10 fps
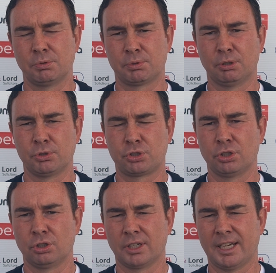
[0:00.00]
We probably should
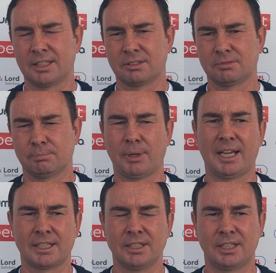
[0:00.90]
have got head
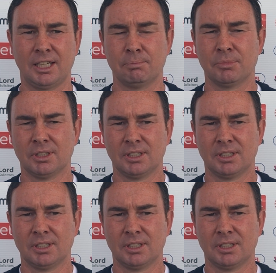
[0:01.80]
back in the game.